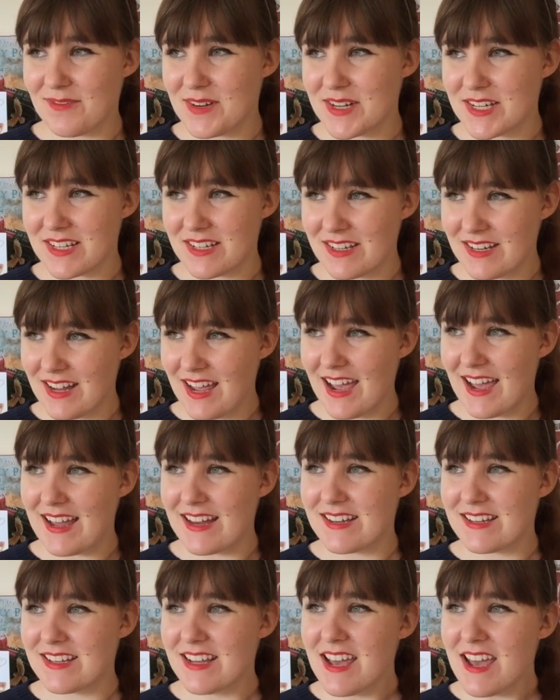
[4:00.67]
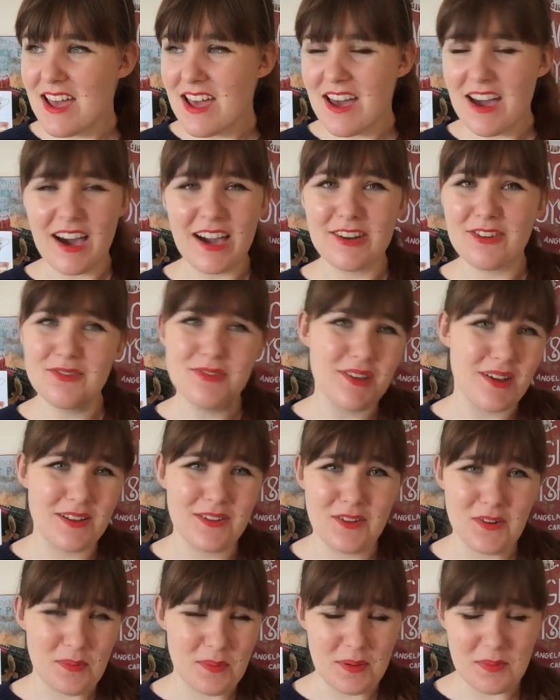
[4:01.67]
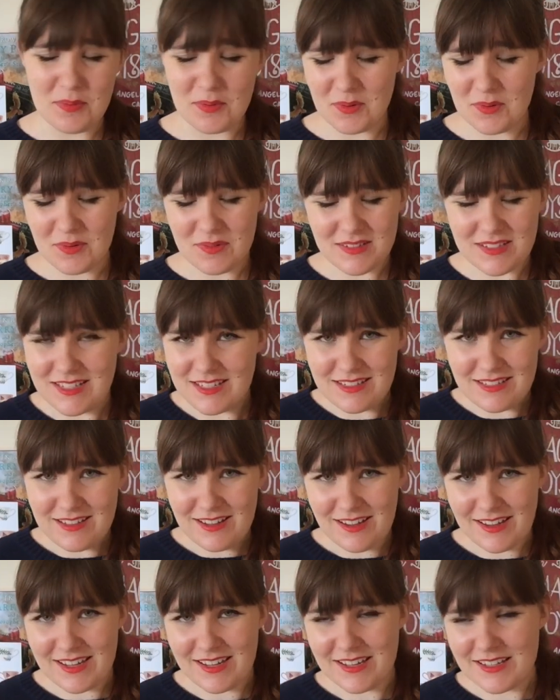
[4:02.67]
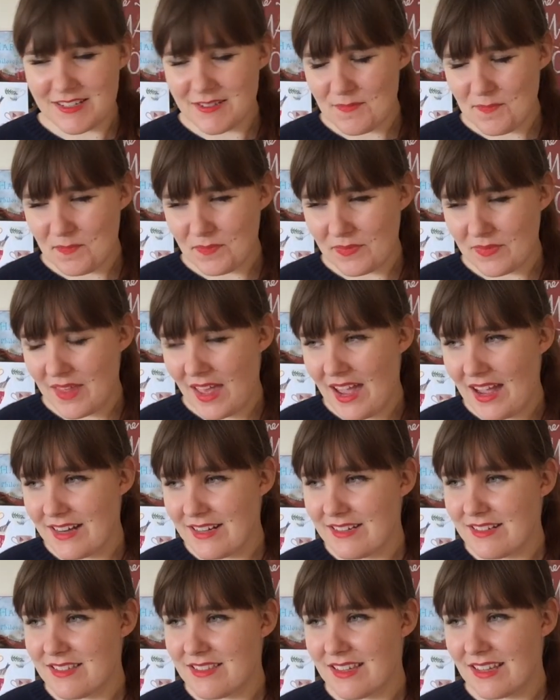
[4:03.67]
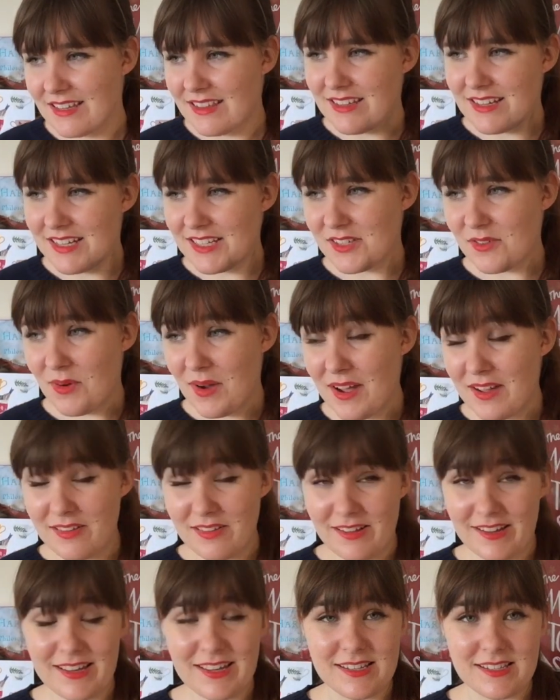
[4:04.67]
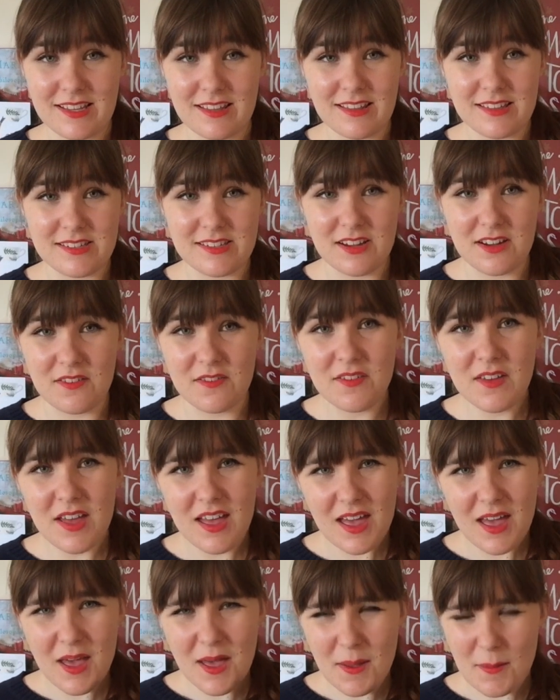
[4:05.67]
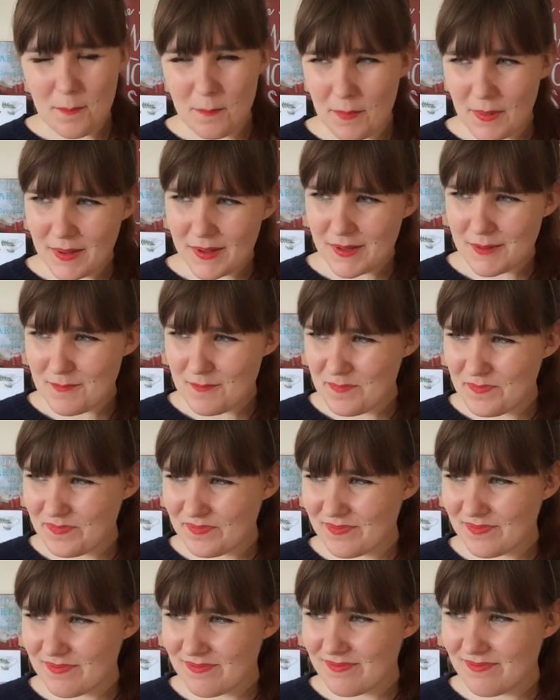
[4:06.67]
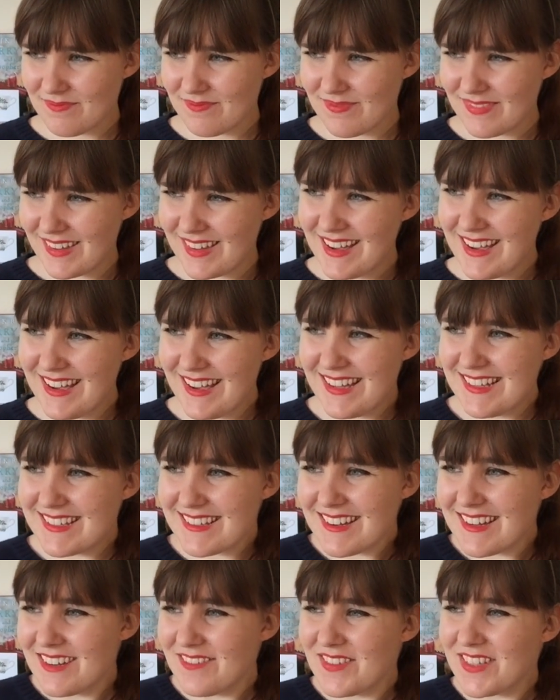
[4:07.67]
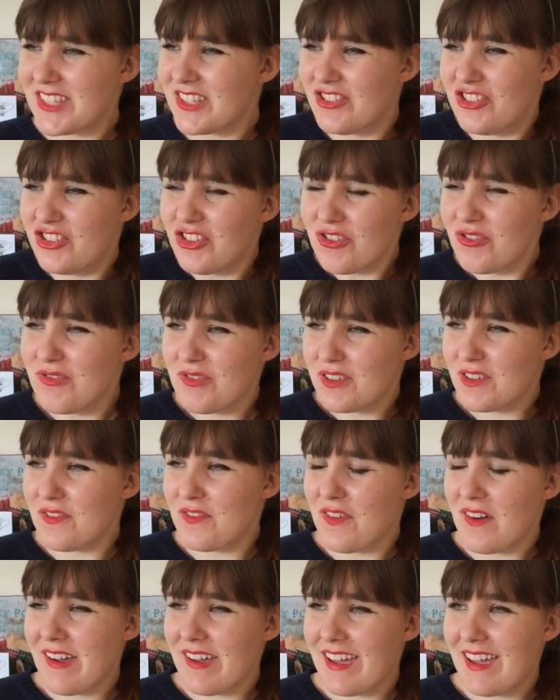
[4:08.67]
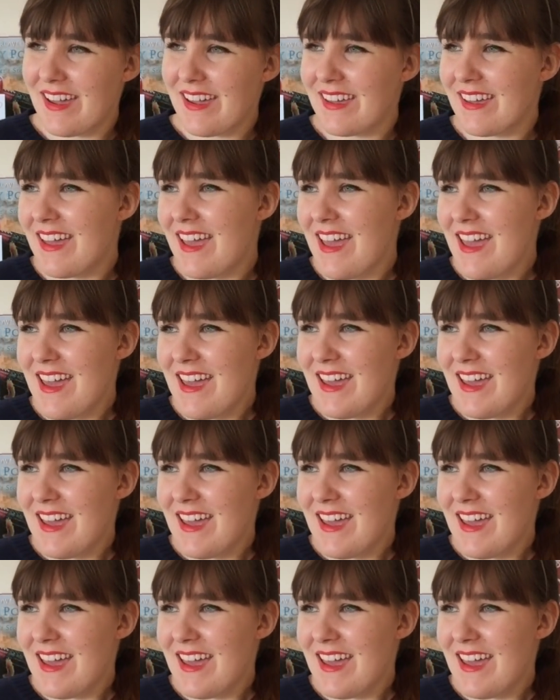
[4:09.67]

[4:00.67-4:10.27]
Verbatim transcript: written, and I know that a lot of people didn't like it and think that it's quite unlike his other stuff, but it's kind of, it's genre defying.